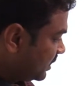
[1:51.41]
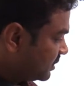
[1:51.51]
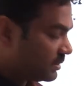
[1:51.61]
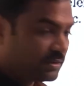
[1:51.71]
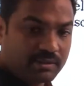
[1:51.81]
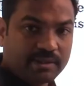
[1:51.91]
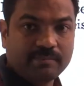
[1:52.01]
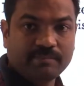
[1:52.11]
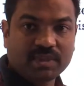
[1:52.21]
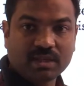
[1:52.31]
So
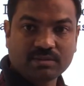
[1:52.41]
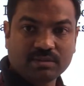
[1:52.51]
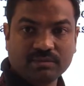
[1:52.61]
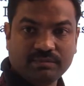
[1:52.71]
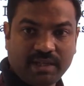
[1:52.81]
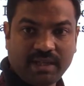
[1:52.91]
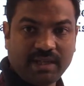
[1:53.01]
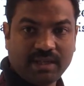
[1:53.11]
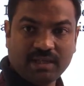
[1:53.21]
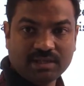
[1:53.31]

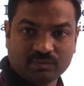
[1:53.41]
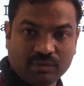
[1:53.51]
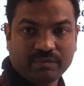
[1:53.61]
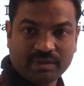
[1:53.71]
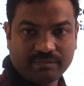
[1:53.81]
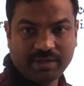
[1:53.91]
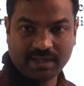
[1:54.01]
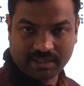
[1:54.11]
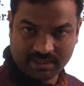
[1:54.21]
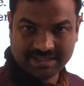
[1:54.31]
v, it is moving with
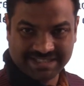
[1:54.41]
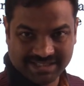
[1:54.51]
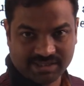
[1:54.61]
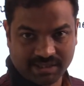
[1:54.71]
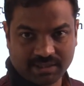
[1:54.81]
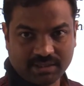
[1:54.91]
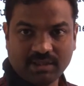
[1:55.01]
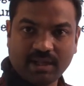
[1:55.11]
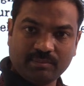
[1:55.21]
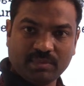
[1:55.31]
v at this instant.
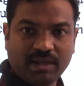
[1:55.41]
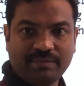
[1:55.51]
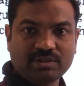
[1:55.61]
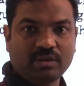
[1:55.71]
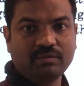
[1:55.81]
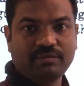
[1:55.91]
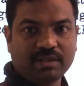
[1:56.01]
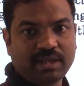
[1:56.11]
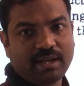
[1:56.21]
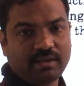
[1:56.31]
I will solve
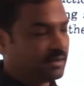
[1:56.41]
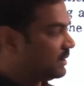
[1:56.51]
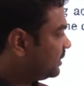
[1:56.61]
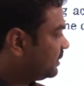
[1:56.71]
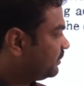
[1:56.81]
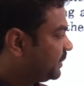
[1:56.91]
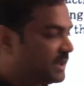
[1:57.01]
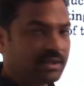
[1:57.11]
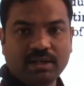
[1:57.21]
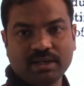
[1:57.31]
for that
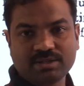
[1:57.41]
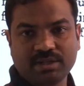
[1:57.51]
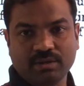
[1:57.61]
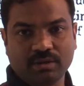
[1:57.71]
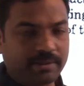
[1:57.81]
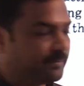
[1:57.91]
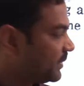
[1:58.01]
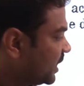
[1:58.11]
particular instant only.